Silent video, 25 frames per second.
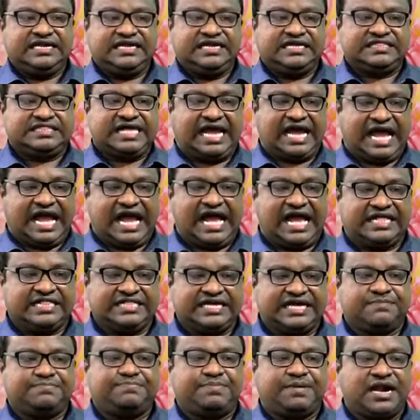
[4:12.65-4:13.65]
the
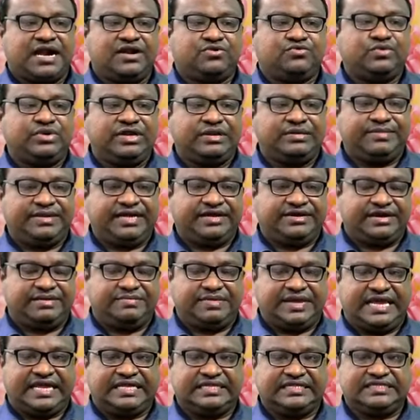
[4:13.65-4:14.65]
other part will
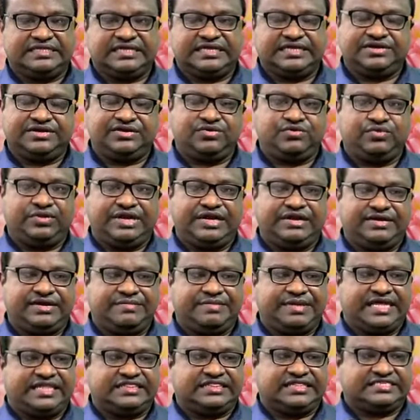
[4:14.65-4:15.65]
remain
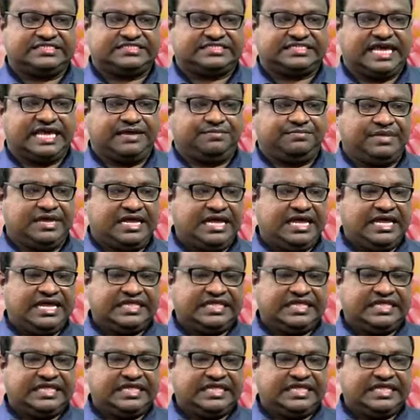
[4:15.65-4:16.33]
the same.